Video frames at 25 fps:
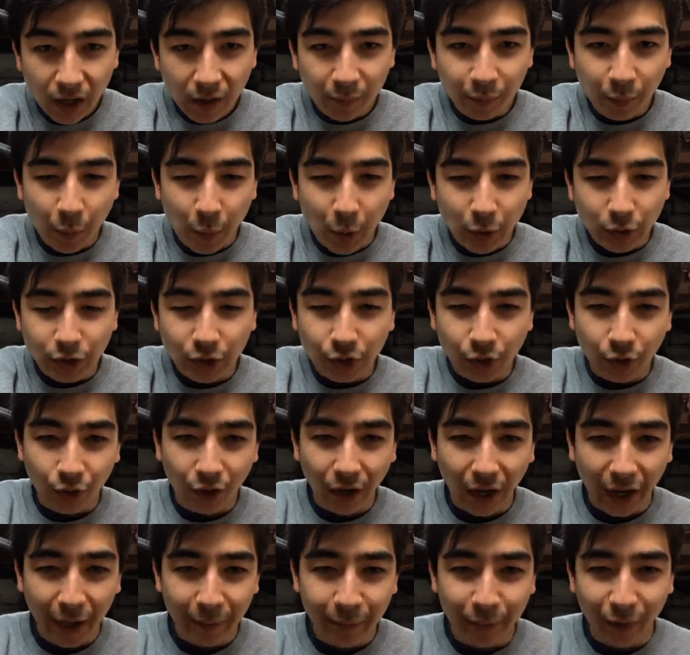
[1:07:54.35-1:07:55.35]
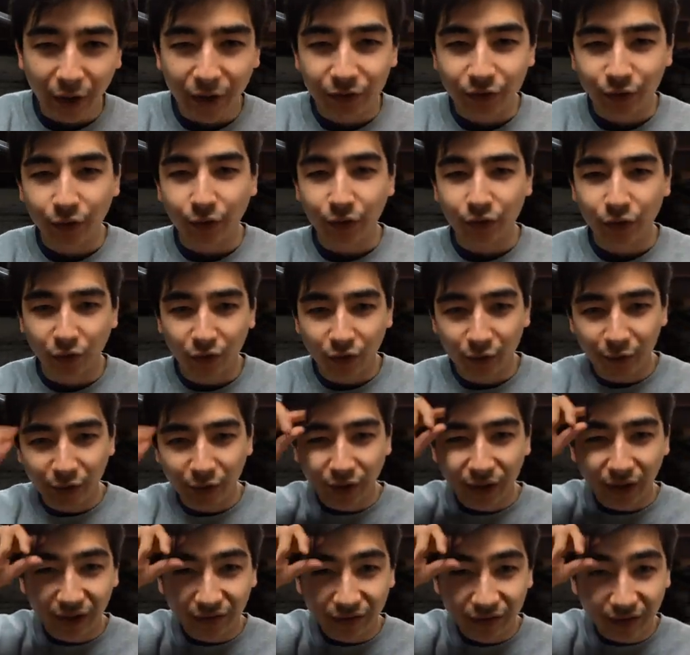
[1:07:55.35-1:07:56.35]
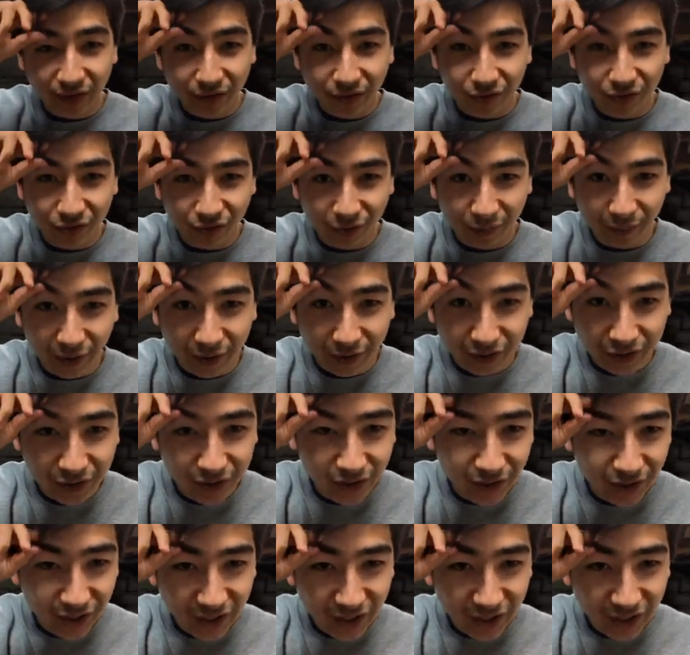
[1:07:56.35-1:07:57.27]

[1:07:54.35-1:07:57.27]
Momochi, your eyebrows are adorable, Ace, thank you so much.